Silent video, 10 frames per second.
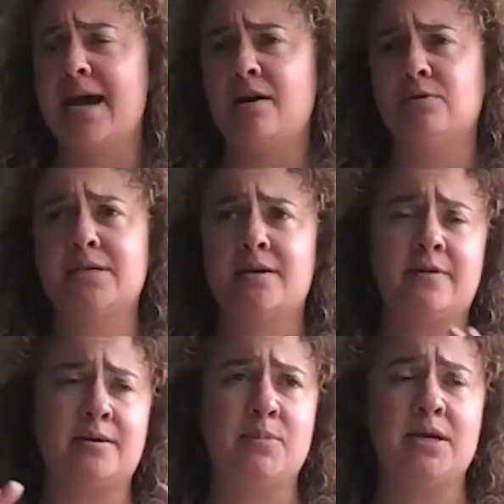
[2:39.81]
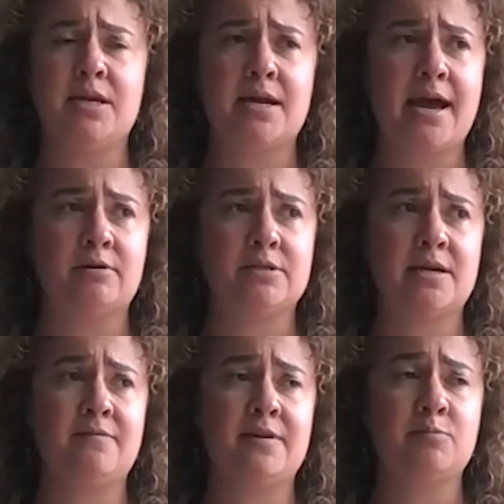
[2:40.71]
outside of any meeting,
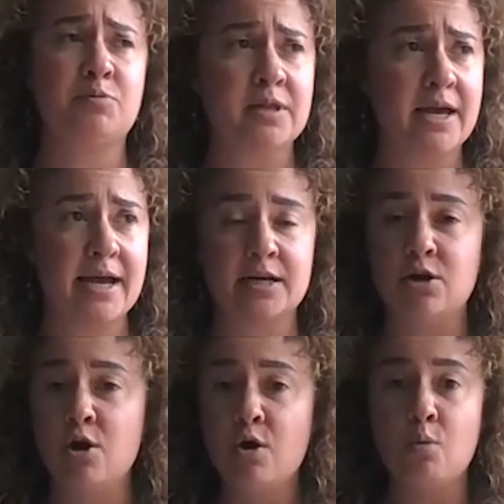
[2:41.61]
outside of any plan,